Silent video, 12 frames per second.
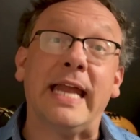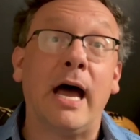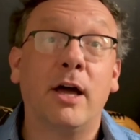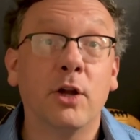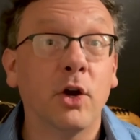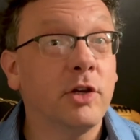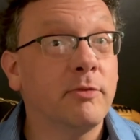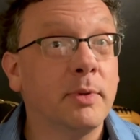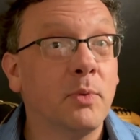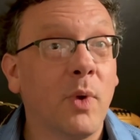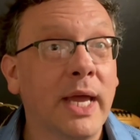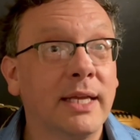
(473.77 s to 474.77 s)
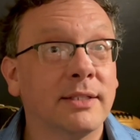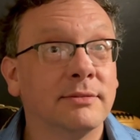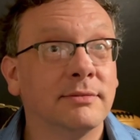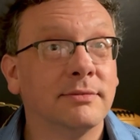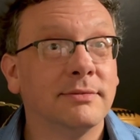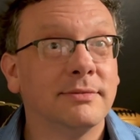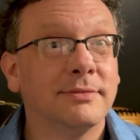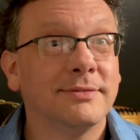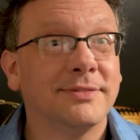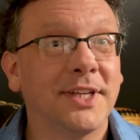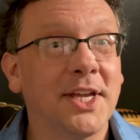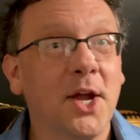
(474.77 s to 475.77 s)
Now, I know you've been waiting.
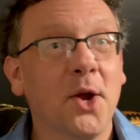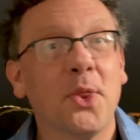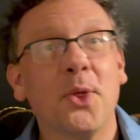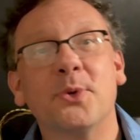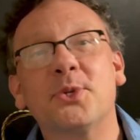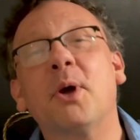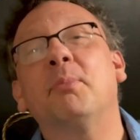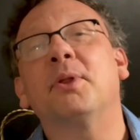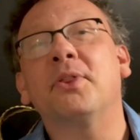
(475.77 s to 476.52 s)
Here are those couple